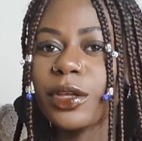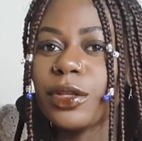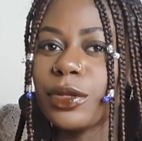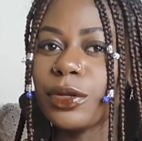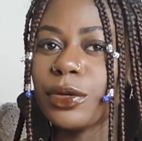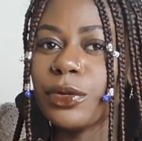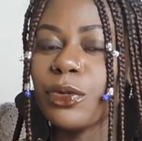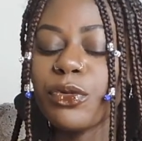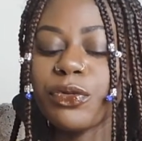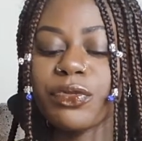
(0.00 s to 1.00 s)

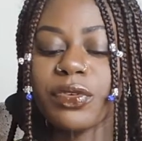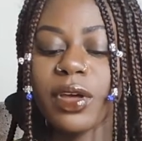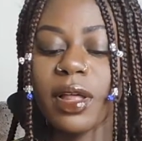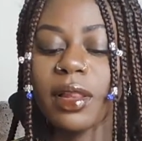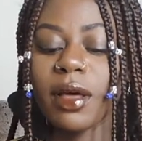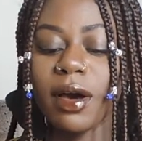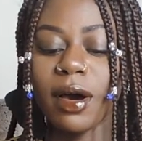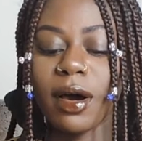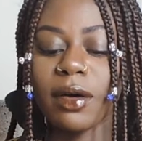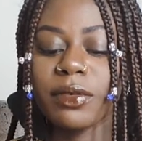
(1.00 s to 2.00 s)
you fell
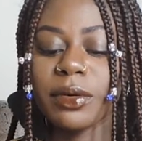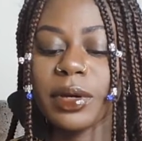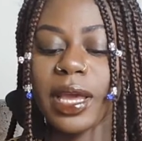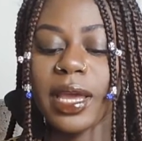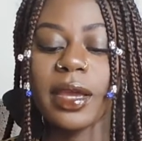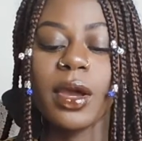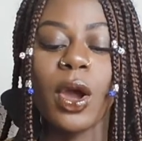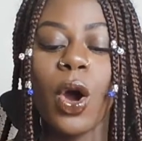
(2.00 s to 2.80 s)
off, okay?